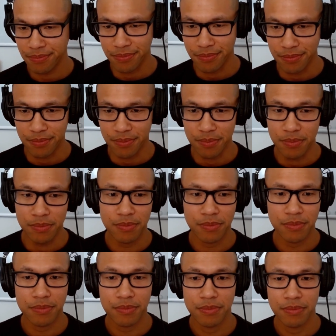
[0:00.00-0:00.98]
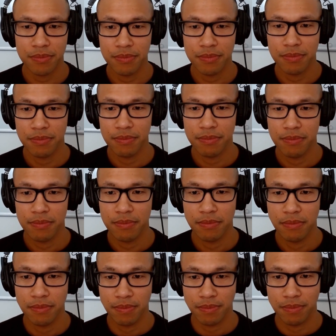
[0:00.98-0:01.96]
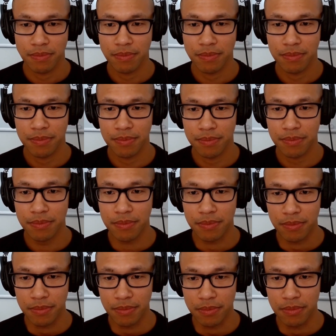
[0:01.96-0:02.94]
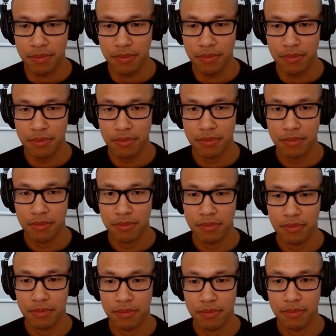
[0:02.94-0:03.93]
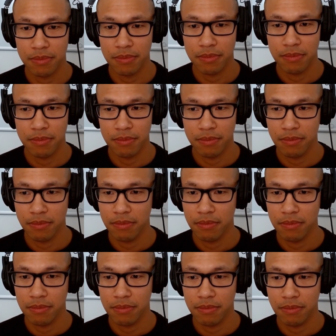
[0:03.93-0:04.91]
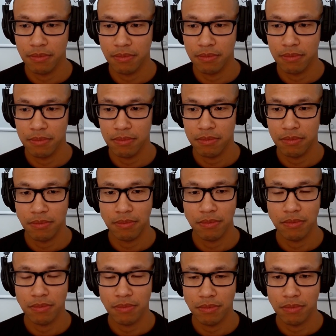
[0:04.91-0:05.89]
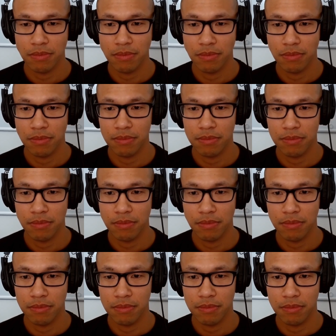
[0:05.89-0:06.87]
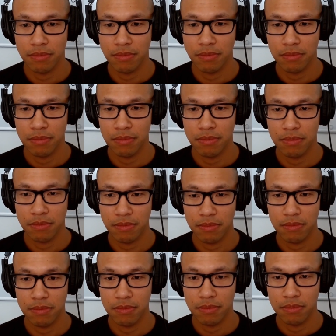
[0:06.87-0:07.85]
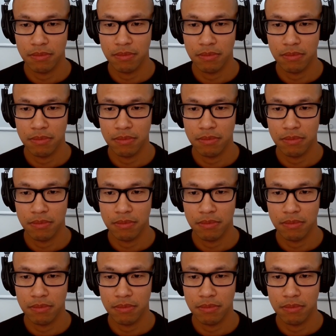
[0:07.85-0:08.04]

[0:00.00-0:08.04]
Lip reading: (not speaking)